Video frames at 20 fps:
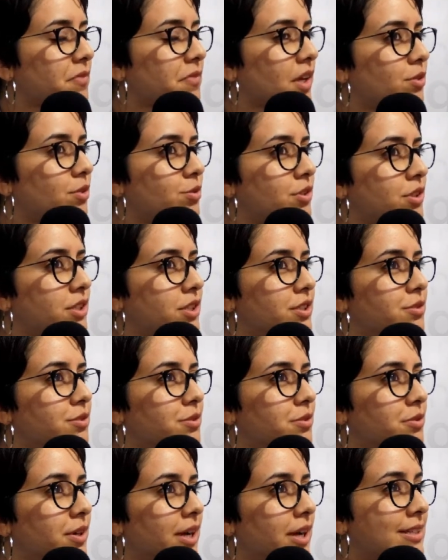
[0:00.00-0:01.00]
or
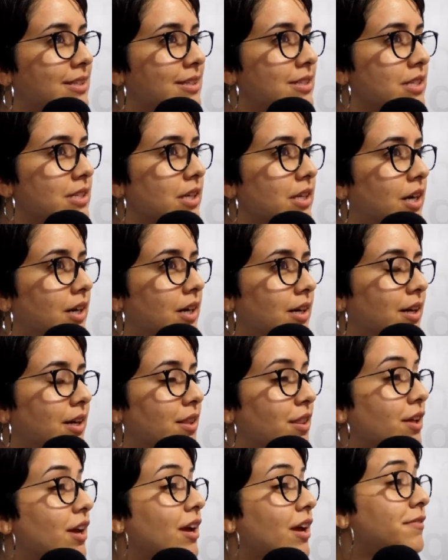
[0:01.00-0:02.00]
to get
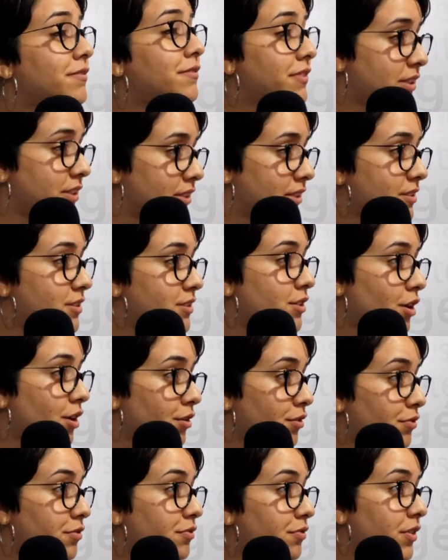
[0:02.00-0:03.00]
the confidence
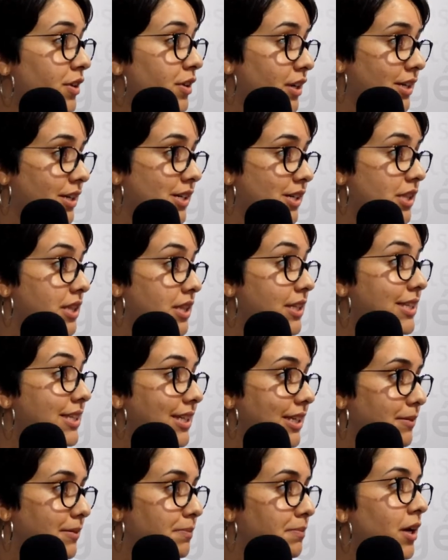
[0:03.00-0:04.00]
of the
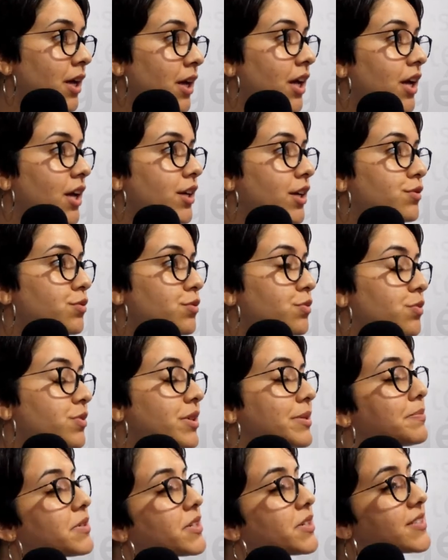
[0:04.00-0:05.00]
team to
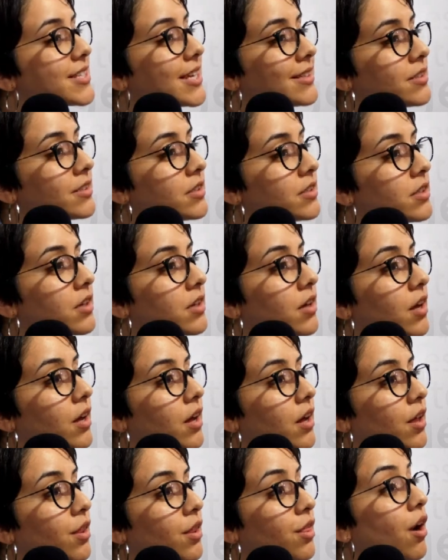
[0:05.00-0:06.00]
represent
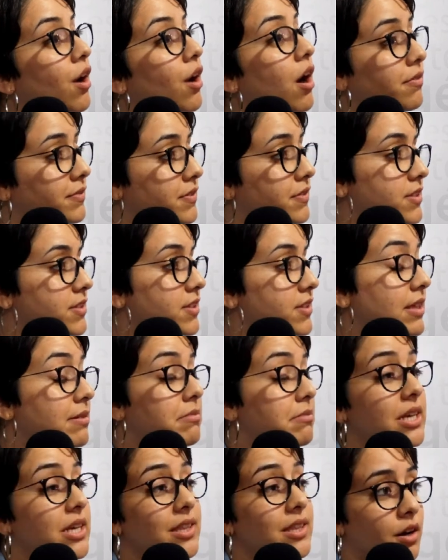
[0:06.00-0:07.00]
the office, the
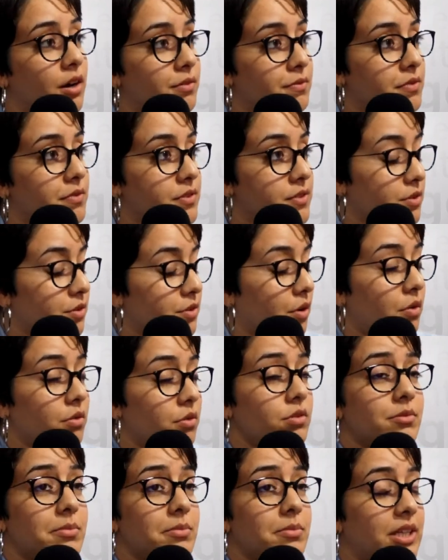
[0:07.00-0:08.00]
MENA office, the
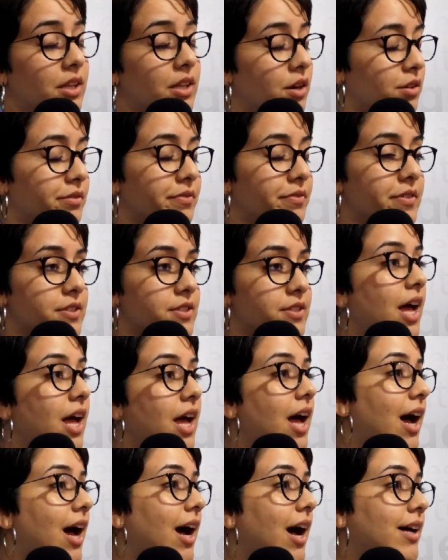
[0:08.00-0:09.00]
whole MENA office
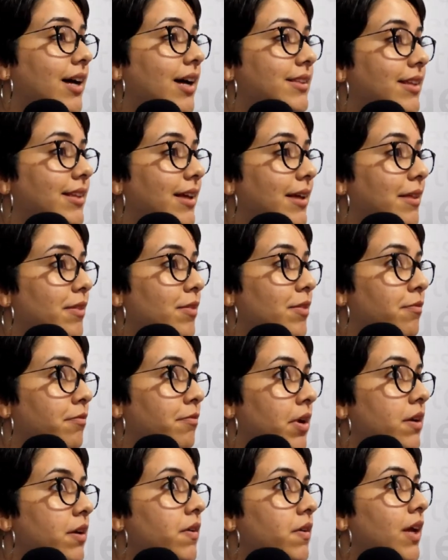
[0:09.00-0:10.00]
at
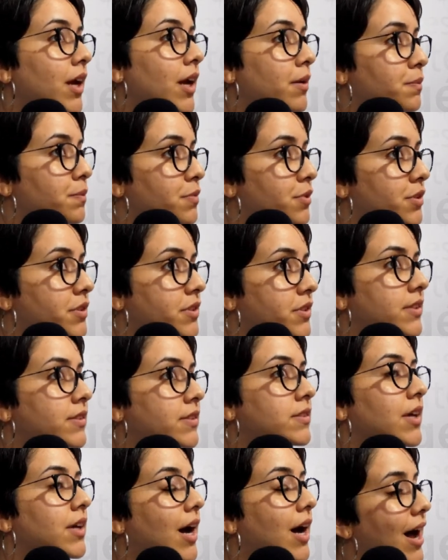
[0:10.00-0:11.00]
very
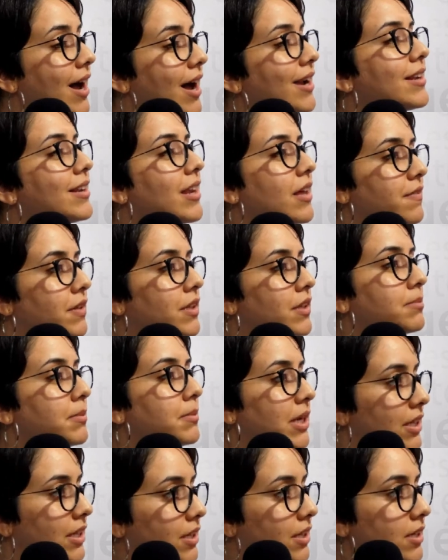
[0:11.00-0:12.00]
important high-level
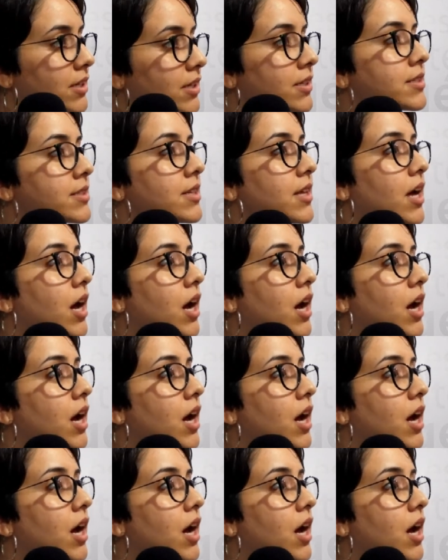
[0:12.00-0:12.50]
meetings